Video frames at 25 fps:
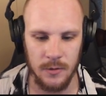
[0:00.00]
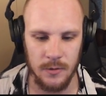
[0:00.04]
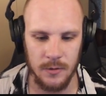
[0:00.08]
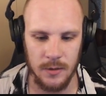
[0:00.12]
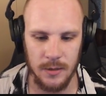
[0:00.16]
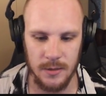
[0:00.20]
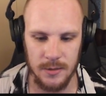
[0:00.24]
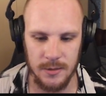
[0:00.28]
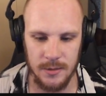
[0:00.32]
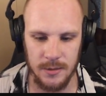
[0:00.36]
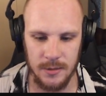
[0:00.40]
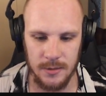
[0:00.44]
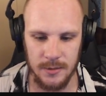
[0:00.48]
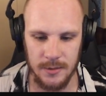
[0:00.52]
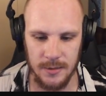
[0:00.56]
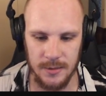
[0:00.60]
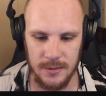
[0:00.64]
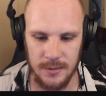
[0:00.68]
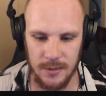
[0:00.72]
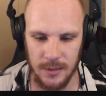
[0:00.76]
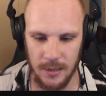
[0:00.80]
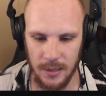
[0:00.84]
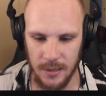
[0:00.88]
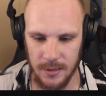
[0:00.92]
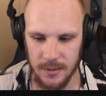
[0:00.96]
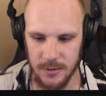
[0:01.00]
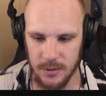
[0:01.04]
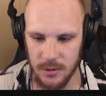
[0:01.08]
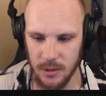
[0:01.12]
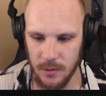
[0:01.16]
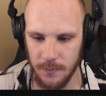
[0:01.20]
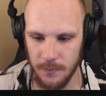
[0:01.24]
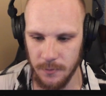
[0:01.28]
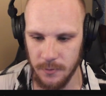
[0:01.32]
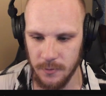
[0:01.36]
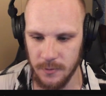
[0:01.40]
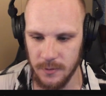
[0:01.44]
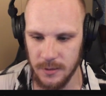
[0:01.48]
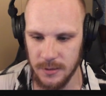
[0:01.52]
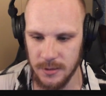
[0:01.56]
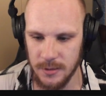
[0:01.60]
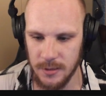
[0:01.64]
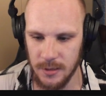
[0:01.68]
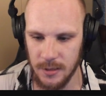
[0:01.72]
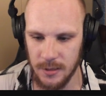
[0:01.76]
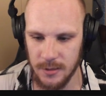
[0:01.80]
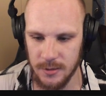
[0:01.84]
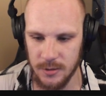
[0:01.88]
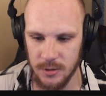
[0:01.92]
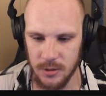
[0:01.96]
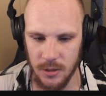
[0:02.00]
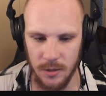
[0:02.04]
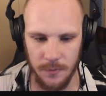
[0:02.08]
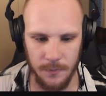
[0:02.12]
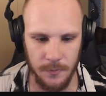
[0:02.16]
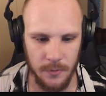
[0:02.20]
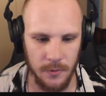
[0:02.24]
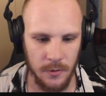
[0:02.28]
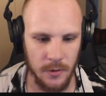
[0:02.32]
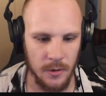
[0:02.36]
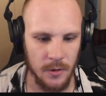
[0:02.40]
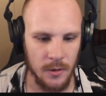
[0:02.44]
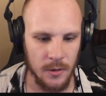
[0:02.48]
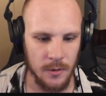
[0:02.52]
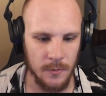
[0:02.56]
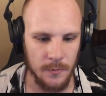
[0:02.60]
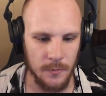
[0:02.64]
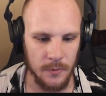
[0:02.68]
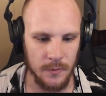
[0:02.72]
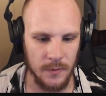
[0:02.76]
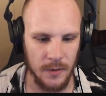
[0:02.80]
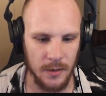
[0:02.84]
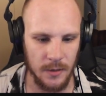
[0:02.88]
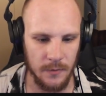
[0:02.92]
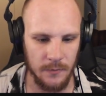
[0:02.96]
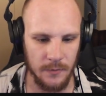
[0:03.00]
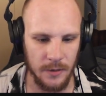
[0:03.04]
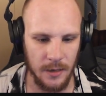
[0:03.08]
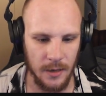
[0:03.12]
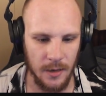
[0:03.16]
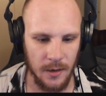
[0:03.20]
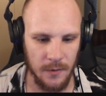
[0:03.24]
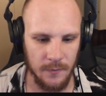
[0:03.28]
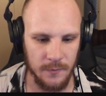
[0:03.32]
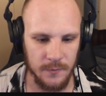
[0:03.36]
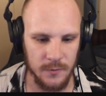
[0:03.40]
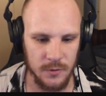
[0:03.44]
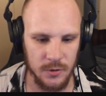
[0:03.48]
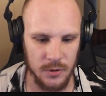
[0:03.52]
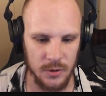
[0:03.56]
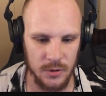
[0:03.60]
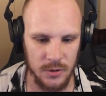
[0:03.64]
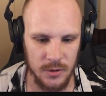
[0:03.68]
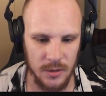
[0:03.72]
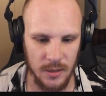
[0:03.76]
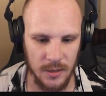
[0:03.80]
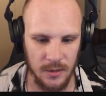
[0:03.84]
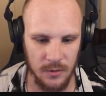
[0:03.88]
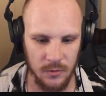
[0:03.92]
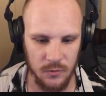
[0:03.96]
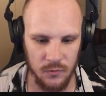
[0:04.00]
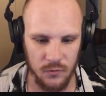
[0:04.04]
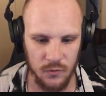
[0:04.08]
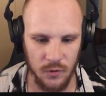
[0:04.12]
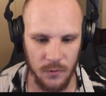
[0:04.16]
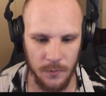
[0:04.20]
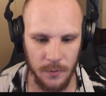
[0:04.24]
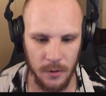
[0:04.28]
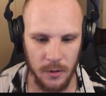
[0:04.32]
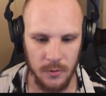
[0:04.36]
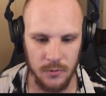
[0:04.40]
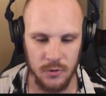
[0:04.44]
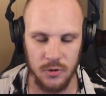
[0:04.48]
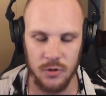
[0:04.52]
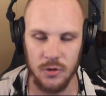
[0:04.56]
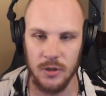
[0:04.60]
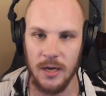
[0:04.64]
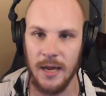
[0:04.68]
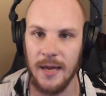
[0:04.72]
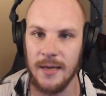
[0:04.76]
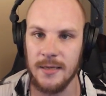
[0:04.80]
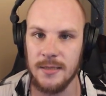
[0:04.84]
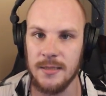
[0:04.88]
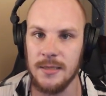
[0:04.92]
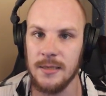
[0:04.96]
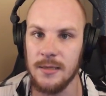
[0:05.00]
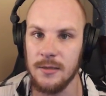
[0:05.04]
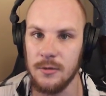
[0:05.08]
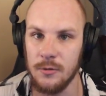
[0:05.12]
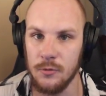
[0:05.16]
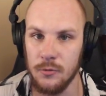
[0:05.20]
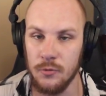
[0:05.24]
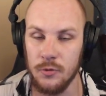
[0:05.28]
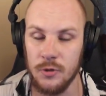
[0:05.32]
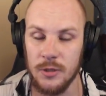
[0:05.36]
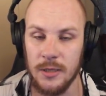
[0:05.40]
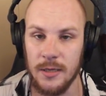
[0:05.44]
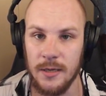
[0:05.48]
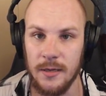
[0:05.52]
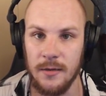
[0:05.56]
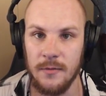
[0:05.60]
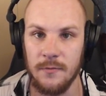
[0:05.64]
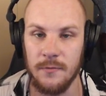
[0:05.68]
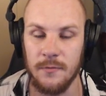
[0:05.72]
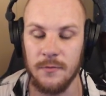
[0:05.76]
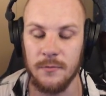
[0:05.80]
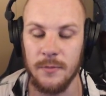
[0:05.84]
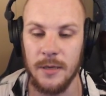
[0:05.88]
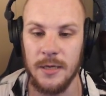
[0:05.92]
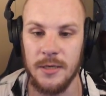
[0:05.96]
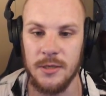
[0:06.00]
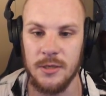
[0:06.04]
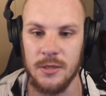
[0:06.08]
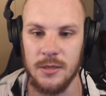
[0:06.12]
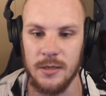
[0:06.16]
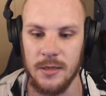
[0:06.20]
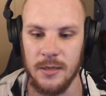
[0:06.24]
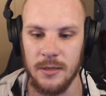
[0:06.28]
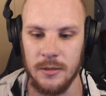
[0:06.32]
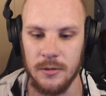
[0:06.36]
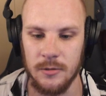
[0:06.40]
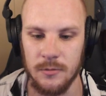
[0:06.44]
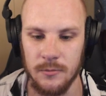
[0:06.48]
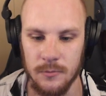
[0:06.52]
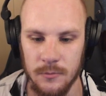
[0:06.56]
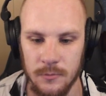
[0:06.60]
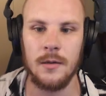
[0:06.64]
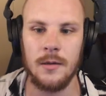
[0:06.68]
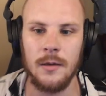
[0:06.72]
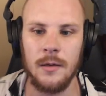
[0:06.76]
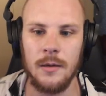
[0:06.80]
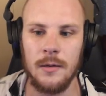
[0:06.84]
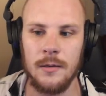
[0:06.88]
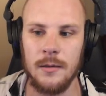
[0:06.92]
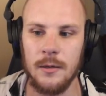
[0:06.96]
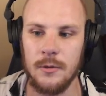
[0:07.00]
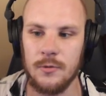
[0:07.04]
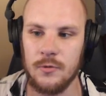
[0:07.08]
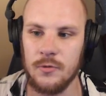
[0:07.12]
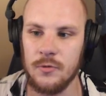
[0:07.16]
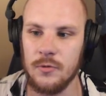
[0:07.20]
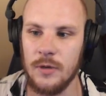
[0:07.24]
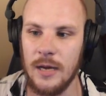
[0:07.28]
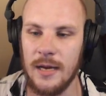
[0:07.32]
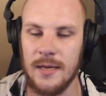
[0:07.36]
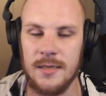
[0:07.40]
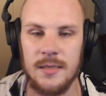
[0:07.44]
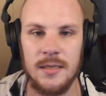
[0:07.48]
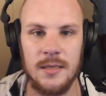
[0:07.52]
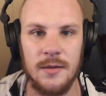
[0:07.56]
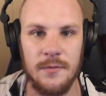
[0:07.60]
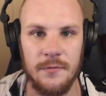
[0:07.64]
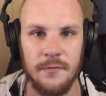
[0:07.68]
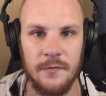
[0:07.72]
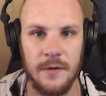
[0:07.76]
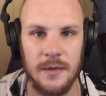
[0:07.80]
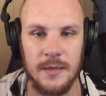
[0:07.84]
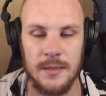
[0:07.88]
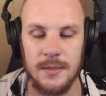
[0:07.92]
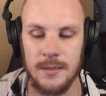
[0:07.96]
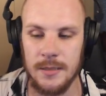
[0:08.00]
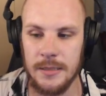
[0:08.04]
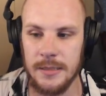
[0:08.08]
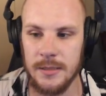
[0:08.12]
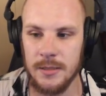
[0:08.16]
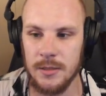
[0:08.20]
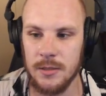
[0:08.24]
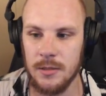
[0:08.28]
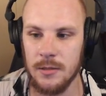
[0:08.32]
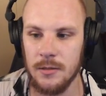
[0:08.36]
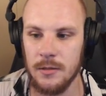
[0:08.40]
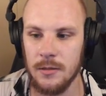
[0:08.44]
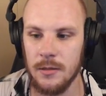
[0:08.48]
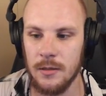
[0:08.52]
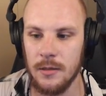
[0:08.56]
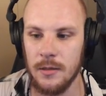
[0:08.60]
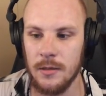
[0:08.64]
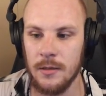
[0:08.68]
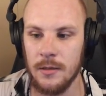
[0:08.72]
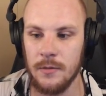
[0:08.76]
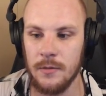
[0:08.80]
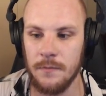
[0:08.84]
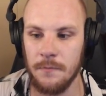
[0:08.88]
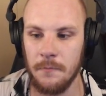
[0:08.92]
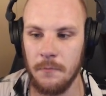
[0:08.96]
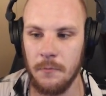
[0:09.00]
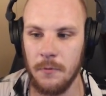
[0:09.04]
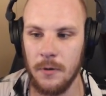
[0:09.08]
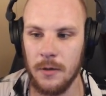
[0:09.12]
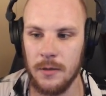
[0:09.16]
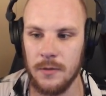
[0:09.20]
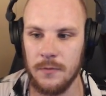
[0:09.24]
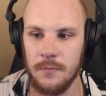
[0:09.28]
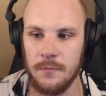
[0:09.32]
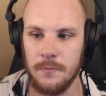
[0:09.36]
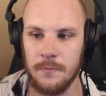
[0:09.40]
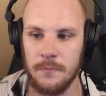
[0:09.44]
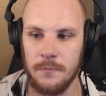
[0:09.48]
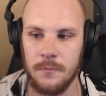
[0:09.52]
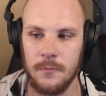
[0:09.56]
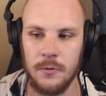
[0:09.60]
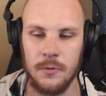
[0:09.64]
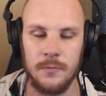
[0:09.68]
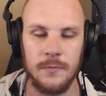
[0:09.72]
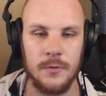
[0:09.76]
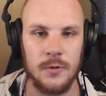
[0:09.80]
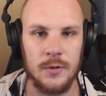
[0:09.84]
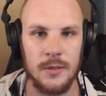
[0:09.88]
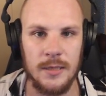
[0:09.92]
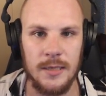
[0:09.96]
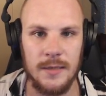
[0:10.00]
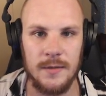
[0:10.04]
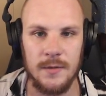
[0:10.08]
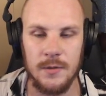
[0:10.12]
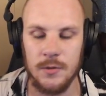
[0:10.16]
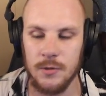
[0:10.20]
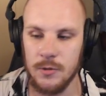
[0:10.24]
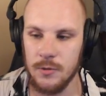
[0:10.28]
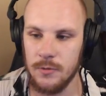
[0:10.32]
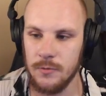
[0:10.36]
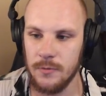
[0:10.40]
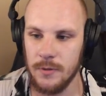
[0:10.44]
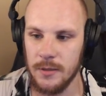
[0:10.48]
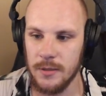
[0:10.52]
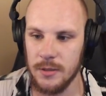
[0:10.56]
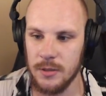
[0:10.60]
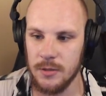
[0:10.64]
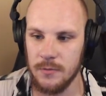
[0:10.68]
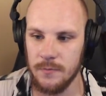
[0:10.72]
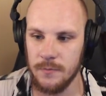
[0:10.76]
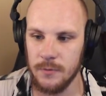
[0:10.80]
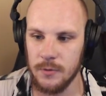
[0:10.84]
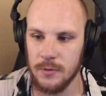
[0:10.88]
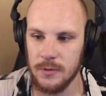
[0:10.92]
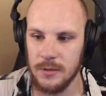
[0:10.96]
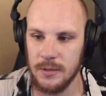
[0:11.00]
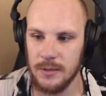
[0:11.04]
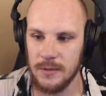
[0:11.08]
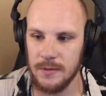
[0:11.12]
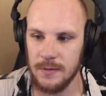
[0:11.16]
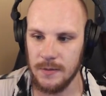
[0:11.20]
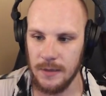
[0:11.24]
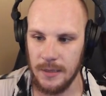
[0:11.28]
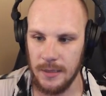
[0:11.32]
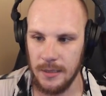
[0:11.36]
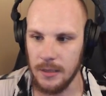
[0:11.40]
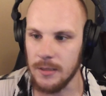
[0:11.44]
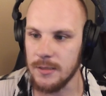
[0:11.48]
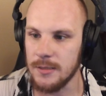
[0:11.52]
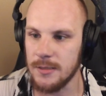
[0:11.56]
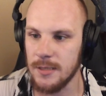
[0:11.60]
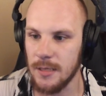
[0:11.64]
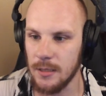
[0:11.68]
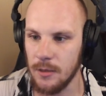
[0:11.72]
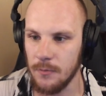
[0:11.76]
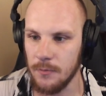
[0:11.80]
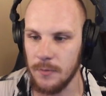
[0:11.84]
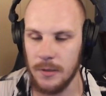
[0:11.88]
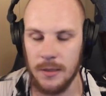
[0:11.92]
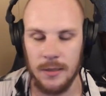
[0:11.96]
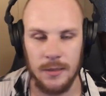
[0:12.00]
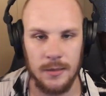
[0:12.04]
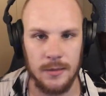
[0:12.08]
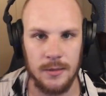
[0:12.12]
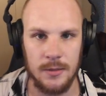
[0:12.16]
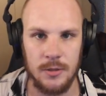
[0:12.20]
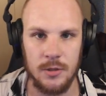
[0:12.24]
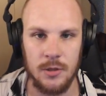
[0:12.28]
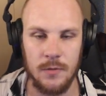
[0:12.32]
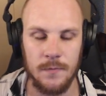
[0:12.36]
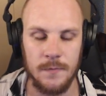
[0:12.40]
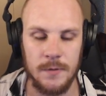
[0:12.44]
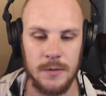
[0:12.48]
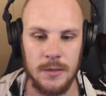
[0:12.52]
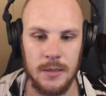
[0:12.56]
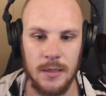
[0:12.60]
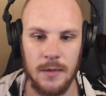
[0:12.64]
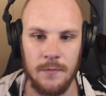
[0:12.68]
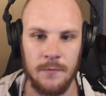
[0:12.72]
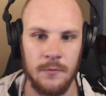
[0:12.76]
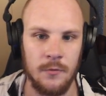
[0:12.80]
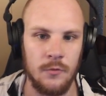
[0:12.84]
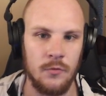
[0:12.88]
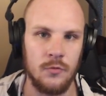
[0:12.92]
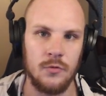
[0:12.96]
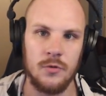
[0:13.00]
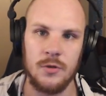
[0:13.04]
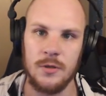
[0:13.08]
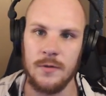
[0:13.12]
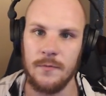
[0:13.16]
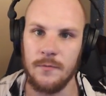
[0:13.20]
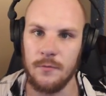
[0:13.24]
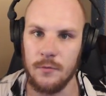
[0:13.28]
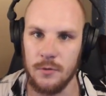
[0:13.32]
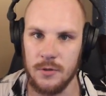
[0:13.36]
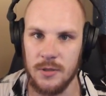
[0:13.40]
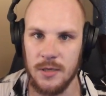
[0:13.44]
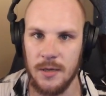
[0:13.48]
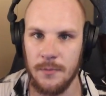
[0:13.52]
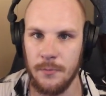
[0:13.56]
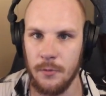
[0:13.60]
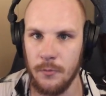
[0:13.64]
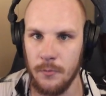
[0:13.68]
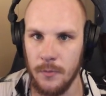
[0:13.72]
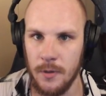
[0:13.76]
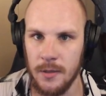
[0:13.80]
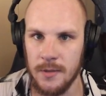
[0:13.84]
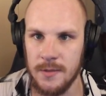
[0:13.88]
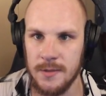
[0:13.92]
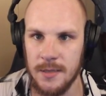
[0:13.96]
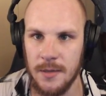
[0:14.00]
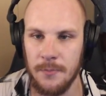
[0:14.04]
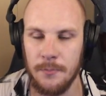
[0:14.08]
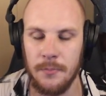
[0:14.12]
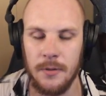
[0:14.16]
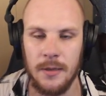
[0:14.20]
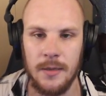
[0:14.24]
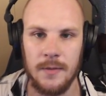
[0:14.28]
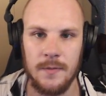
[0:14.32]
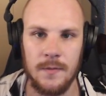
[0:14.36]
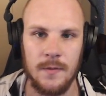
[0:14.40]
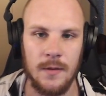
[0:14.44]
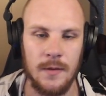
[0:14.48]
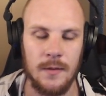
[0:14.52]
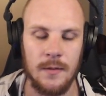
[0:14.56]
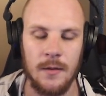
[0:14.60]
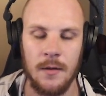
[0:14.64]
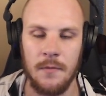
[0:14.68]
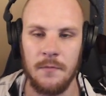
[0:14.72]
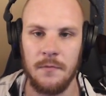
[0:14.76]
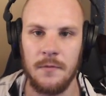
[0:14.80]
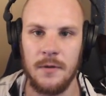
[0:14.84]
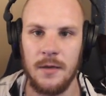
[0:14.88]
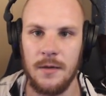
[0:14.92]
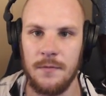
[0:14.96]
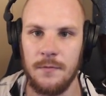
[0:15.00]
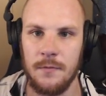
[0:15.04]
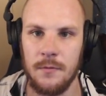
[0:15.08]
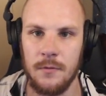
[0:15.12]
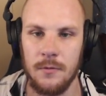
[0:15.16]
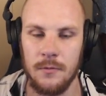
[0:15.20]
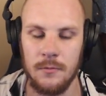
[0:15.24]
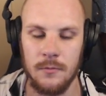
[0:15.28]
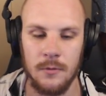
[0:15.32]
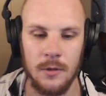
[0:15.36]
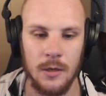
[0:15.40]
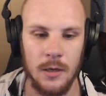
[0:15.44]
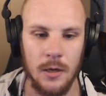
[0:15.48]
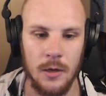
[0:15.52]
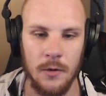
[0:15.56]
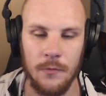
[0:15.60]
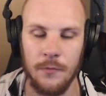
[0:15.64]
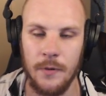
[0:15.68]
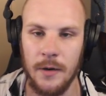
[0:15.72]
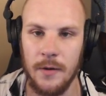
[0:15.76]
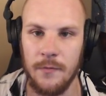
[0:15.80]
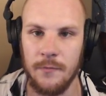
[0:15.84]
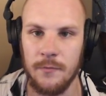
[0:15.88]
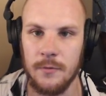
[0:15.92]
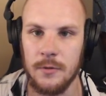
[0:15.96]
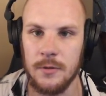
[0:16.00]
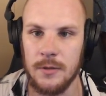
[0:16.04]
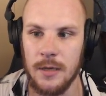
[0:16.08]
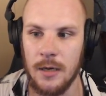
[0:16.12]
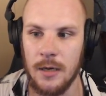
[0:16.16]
You can see this lines up, but here we have just a little dropout. So you're actually losing information here. Now to actually fix this, what you would need to do is you would need, in a setup like this, obviously if you're using, for example, my templates that I've given away for